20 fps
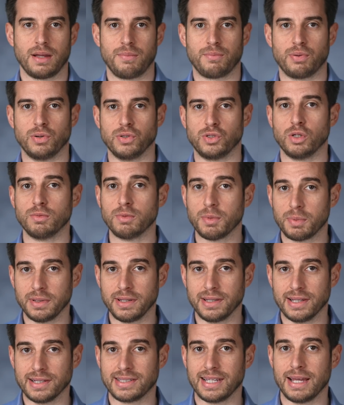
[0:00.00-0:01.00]

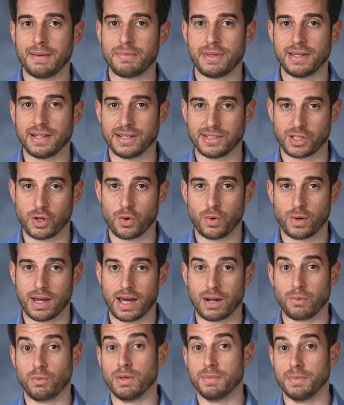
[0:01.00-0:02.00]
Presumably, the same thing is going
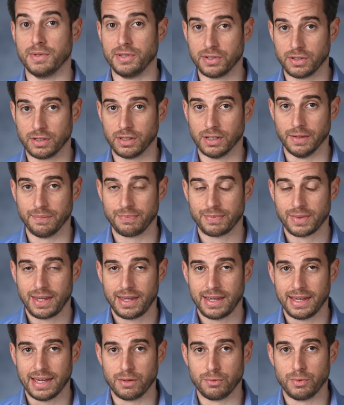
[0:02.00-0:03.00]
on with Moderna.
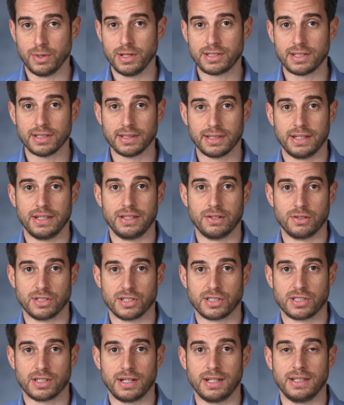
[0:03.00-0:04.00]
And recently, there was
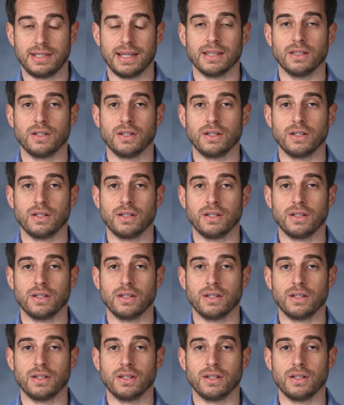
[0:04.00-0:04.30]
a study that